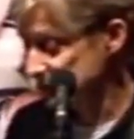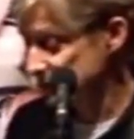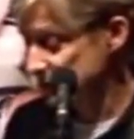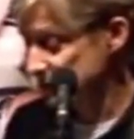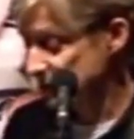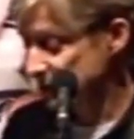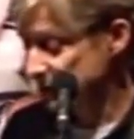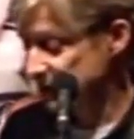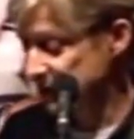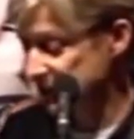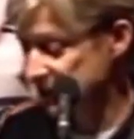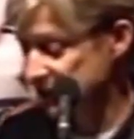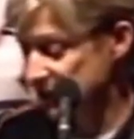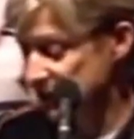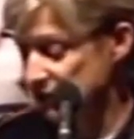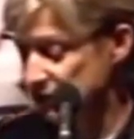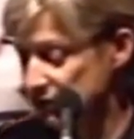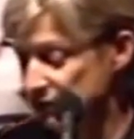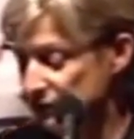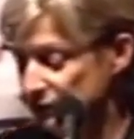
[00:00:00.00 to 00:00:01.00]
I
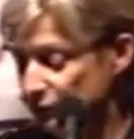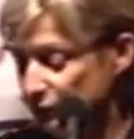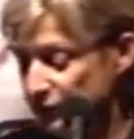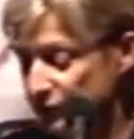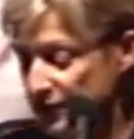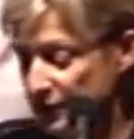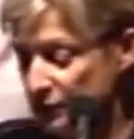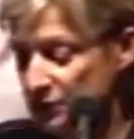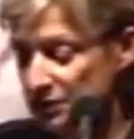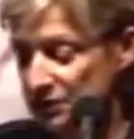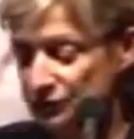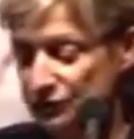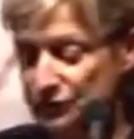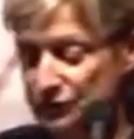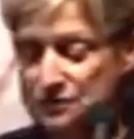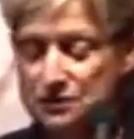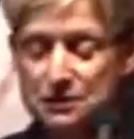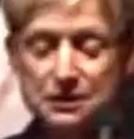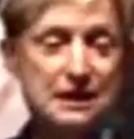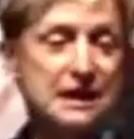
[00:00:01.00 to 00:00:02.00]
cannot live without living
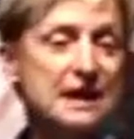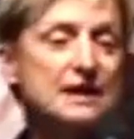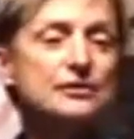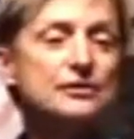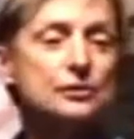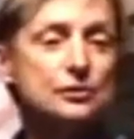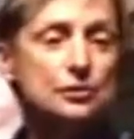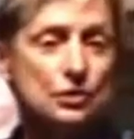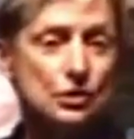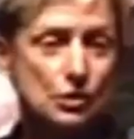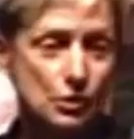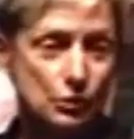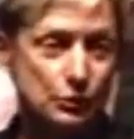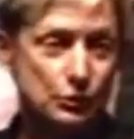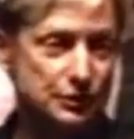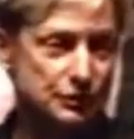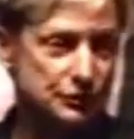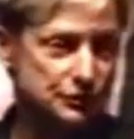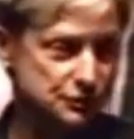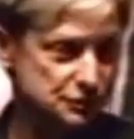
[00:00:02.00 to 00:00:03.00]
together
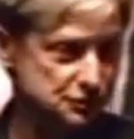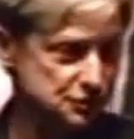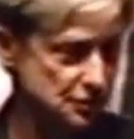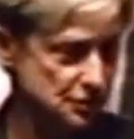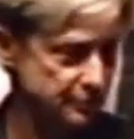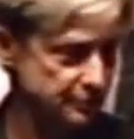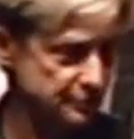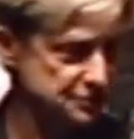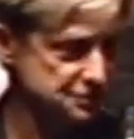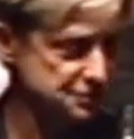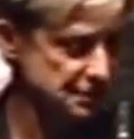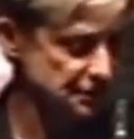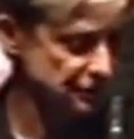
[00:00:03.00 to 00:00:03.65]
with some set